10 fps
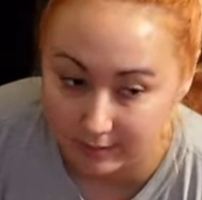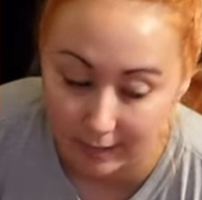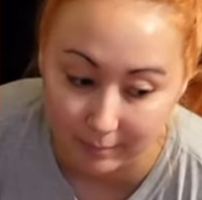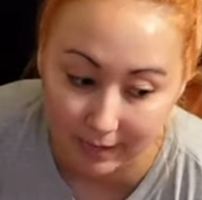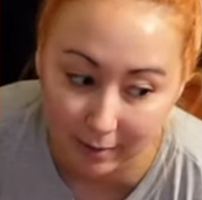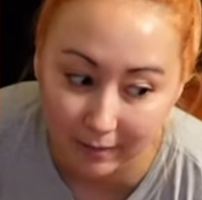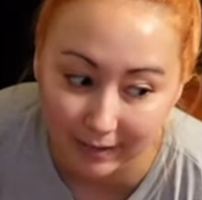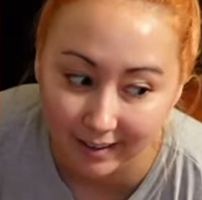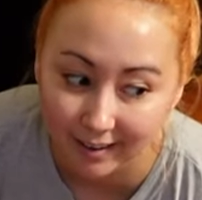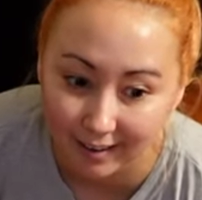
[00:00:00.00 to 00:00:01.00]
I'm
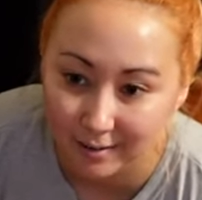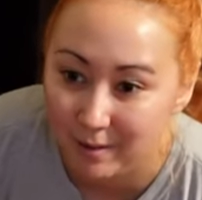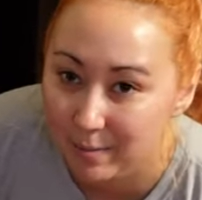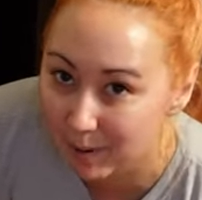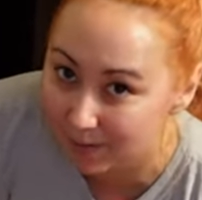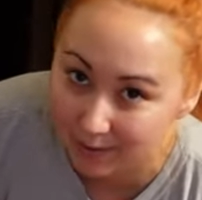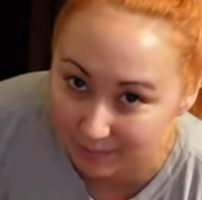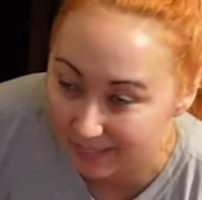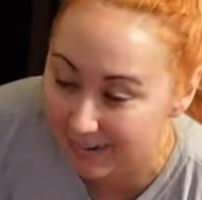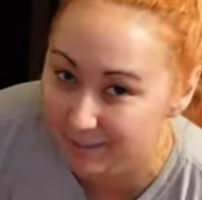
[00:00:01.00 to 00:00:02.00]
counting on my partner
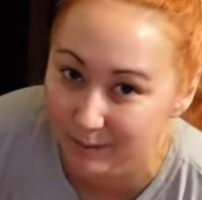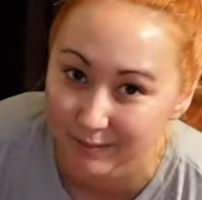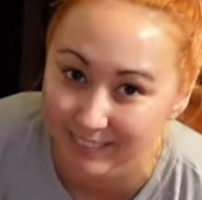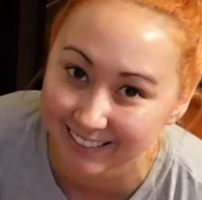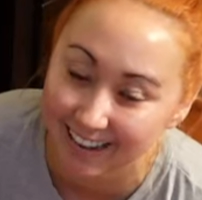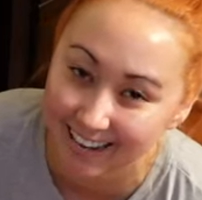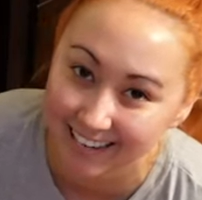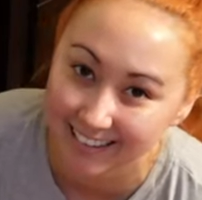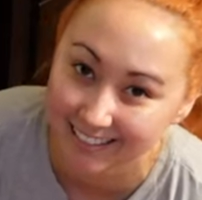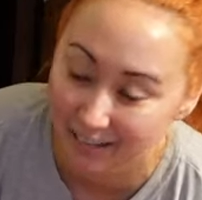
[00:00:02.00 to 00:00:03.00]
being able to fit that
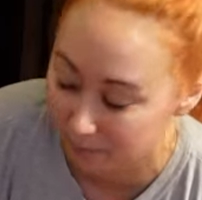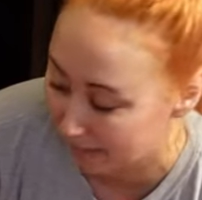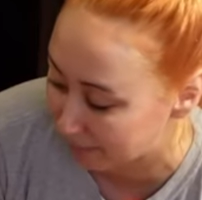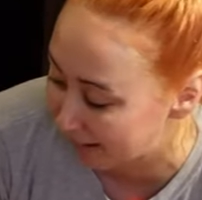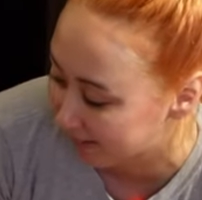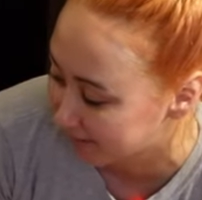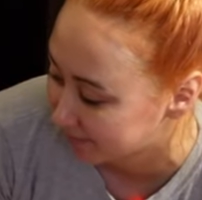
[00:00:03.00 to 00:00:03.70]
in their backpack.